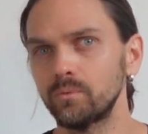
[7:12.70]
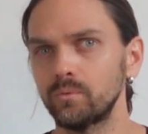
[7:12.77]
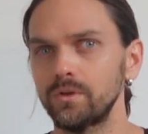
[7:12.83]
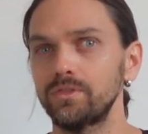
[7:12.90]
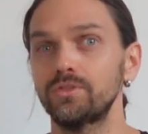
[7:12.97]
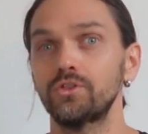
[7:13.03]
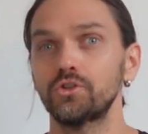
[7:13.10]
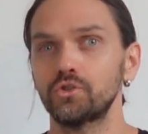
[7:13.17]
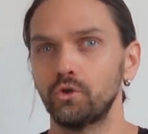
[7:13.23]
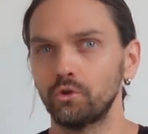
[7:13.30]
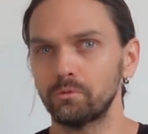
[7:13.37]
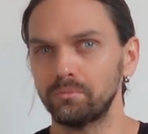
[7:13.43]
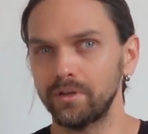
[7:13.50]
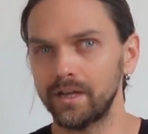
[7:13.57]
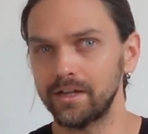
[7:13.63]
With the
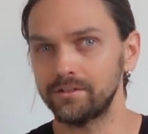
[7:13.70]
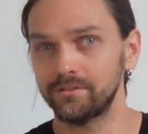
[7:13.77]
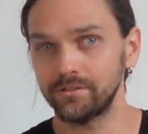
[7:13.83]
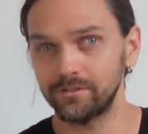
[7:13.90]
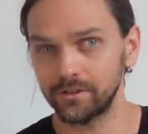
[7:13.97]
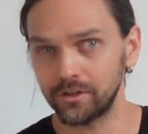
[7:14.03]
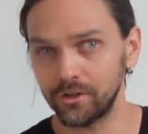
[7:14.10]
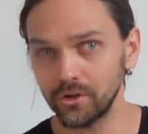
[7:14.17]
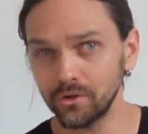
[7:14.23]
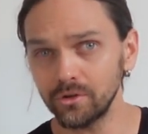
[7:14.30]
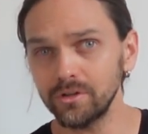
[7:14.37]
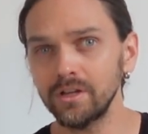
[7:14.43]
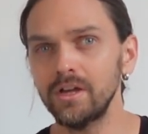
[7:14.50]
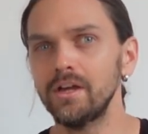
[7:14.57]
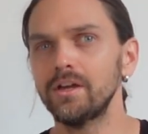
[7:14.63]
shoulder blades
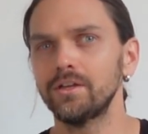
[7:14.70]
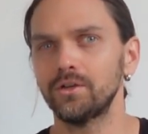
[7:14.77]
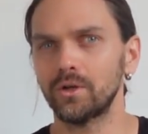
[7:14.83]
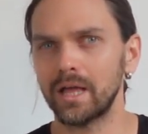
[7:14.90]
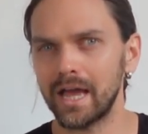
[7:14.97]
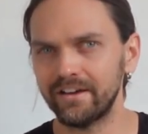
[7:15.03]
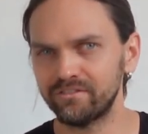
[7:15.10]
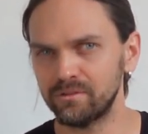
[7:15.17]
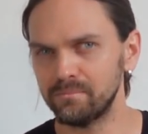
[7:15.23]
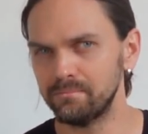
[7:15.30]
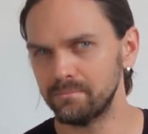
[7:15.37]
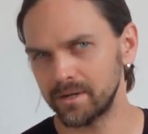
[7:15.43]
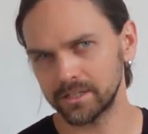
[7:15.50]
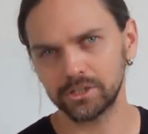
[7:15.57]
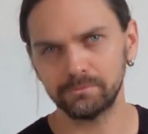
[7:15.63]
secured, you'll have a
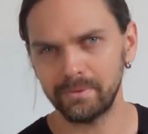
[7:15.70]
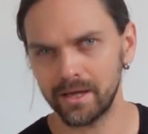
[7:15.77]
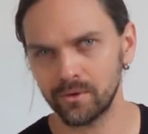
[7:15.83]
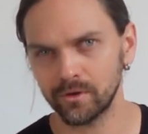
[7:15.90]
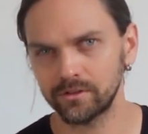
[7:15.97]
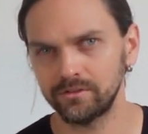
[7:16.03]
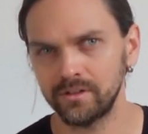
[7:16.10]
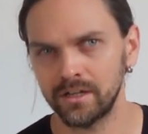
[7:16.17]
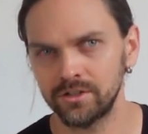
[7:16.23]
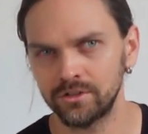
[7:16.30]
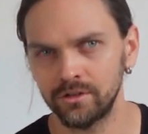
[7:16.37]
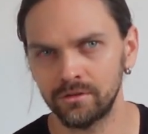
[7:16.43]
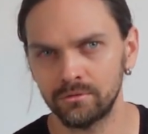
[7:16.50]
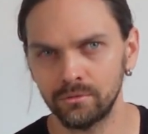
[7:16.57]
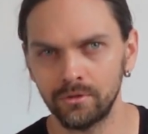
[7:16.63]
much better
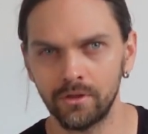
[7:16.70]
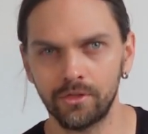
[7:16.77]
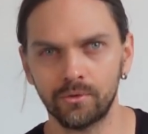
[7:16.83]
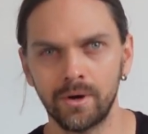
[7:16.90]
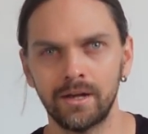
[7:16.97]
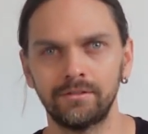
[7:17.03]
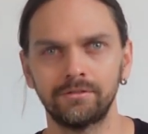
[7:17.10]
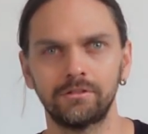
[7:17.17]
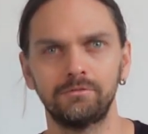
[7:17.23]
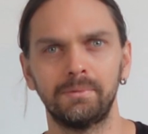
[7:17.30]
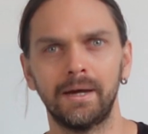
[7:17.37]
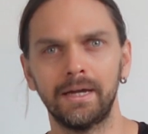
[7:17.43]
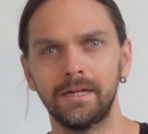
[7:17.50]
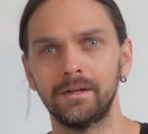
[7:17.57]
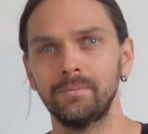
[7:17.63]
extension through the thoracic
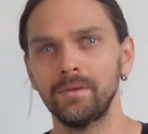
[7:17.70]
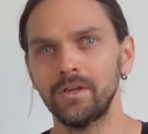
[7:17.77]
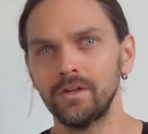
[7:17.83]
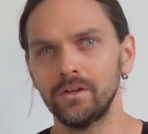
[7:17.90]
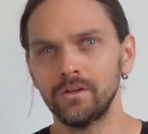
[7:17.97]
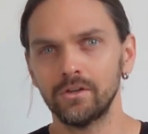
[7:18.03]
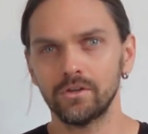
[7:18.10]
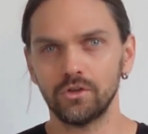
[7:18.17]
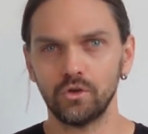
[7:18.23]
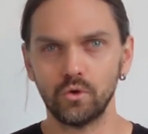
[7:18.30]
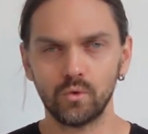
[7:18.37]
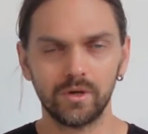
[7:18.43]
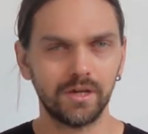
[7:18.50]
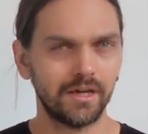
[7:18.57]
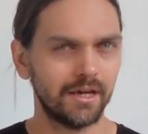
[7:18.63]
spine.
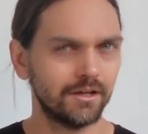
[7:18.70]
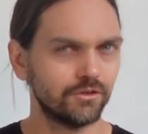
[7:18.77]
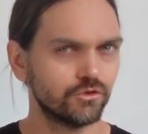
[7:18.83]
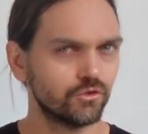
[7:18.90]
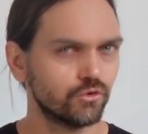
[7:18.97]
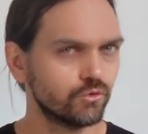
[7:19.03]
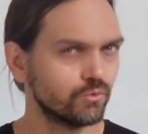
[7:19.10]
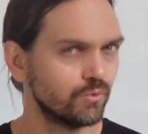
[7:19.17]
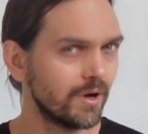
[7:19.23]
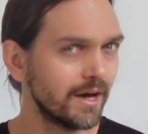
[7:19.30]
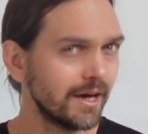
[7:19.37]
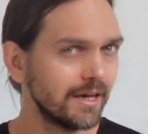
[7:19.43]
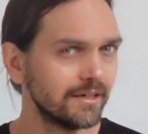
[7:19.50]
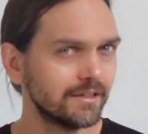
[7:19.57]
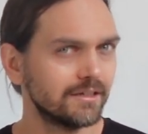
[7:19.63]
You can
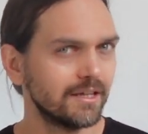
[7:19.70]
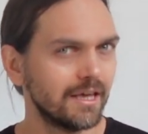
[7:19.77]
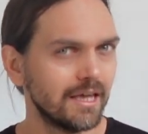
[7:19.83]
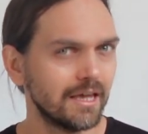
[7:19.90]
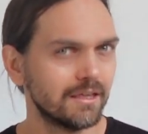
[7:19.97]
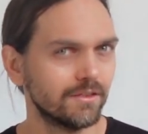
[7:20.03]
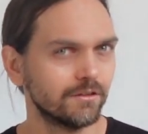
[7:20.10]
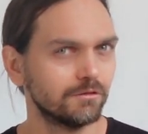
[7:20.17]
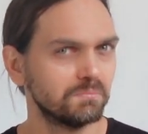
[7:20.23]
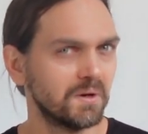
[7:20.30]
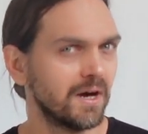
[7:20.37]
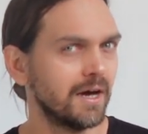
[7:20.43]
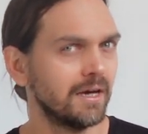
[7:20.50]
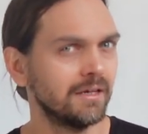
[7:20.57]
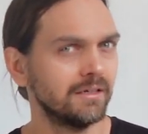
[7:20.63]
try to take the
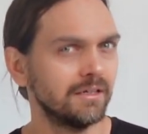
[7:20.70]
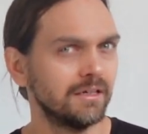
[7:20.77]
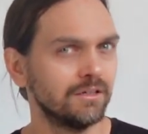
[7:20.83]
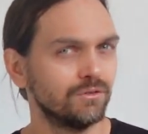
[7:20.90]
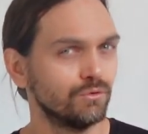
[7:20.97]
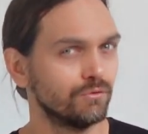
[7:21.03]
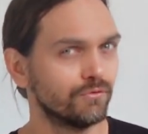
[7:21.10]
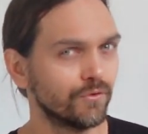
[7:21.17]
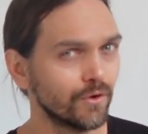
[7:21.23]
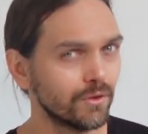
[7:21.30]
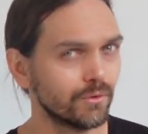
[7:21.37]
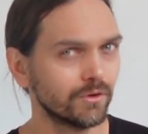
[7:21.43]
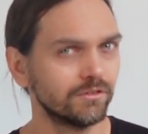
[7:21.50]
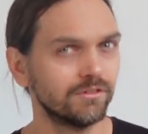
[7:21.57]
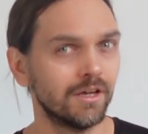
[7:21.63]
spine into
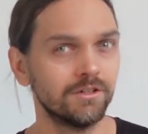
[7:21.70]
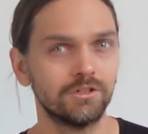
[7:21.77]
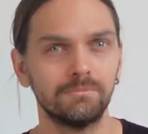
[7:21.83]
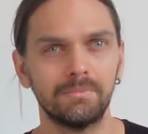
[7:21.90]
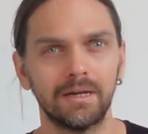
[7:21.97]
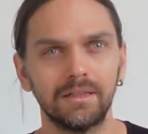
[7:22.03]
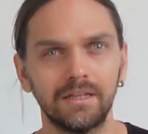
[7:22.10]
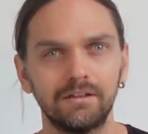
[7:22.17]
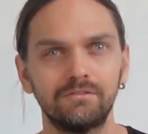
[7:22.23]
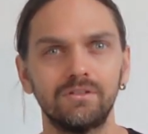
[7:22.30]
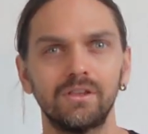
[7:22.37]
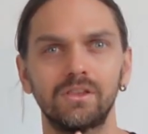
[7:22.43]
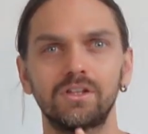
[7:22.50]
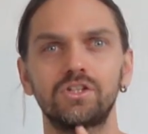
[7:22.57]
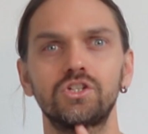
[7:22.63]
further extension by lifting the